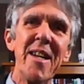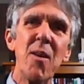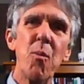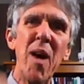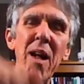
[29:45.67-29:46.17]

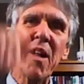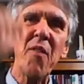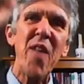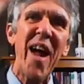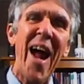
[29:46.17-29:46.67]
Well,
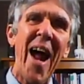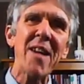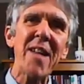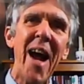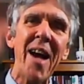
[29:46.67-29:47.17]
if that,
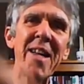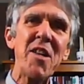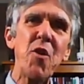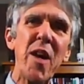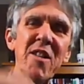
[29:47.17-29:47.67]
how can
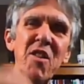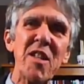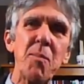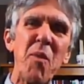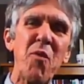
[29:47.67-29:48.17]
you
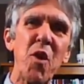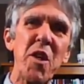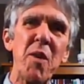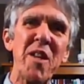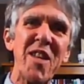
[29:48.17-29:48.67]
exist before
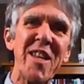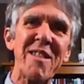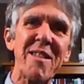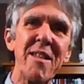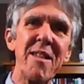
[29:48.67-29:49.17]
you
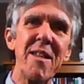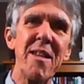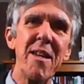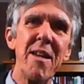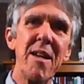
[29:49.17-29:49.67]
exist?
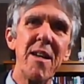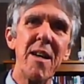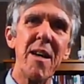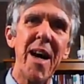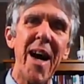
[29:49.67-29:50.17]

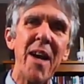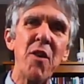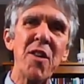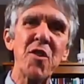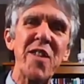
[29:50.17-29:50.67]
I don't
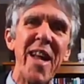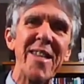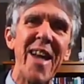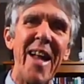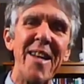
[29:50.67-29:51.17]
understand
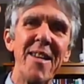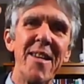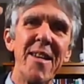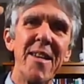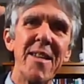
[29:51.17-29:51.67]
that.
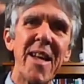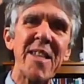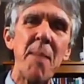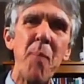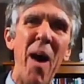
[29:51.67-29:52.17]
That's
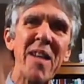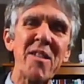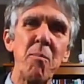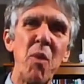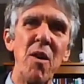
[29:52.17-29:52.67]

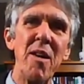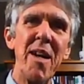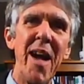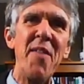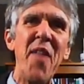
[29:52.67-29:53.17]
impossible.
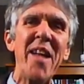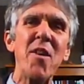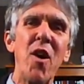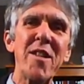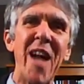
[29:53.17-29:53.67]
And then
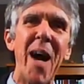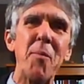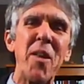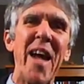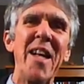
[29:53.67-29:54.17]
on top
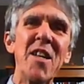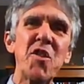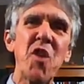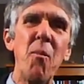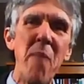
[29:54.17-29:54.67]
of that,
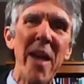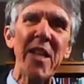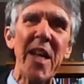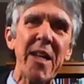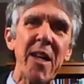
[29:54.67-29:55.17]
so
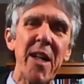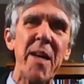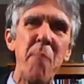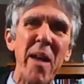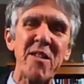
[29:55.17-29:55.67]
he
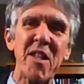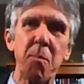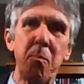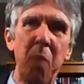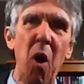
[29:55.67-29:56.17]
makes this
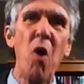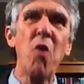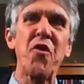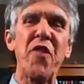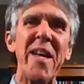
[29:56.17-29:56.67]

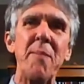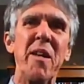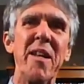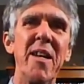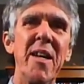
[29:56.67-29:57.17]
bold
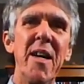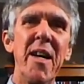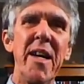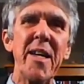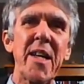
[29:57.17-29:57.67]
statement.
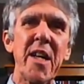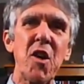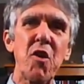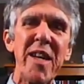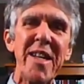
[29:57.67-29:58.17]
It
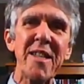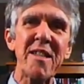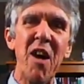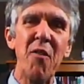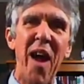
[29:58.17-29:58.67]
created
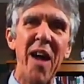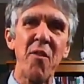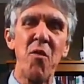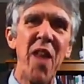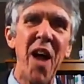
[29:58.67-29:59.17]
itself out
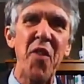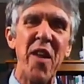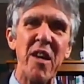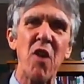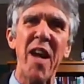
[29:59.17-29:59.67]
of
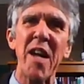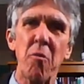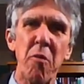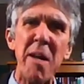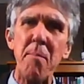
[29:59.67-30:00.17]
nothing. Okay,
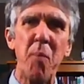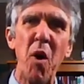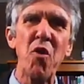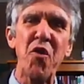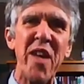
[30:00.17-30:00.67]
great
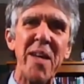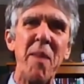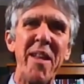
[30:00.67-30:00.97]
bold statement.